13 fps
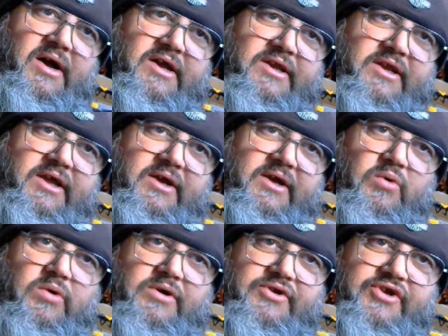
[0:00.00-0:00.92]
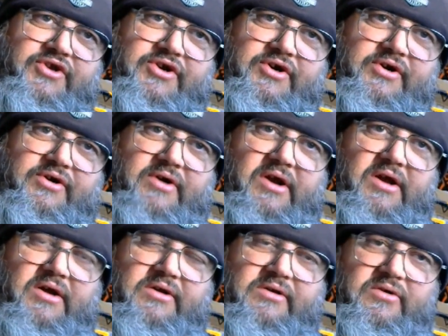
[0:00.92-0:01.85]
idea was to turn
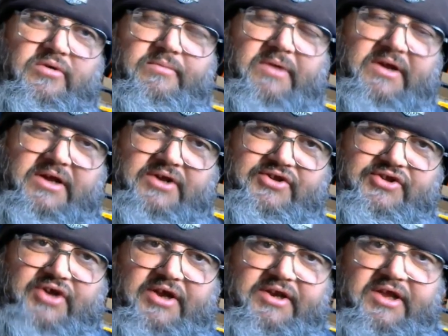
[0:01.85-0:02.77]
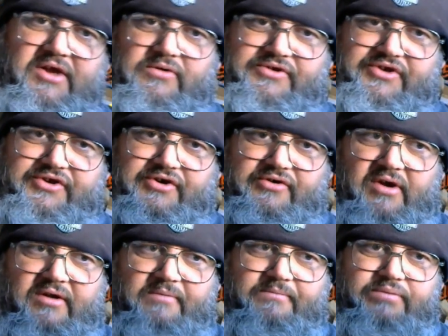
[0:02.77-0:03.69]
around, or my cousin's idea was to turn
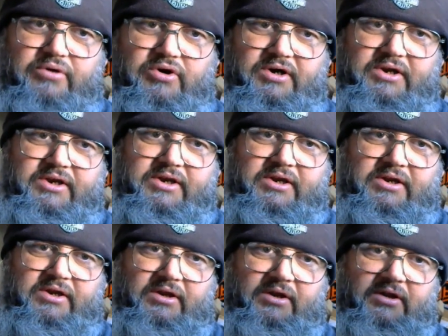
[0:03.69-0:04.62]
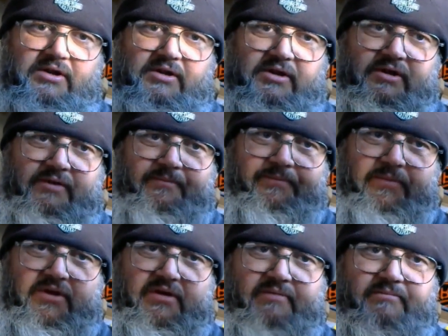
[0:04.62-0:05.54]
around and put
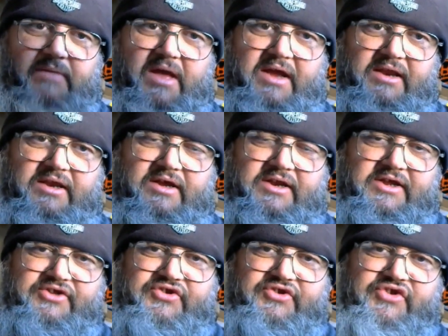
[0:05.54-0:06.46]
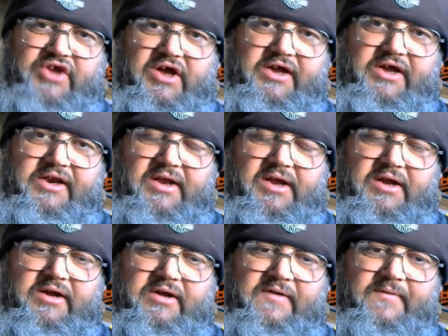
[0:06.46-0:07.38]
a magnet inside
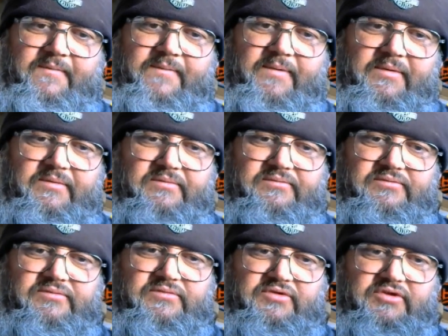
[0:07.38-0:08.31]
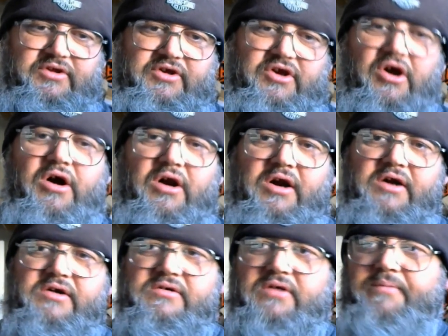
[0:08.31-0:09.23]
of the
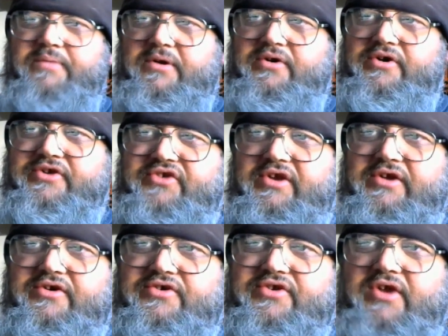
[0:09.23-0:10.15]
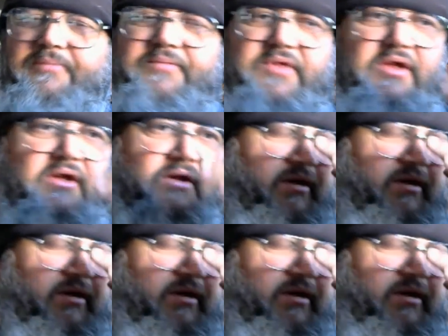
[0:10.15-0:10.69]
car up under a seat or something,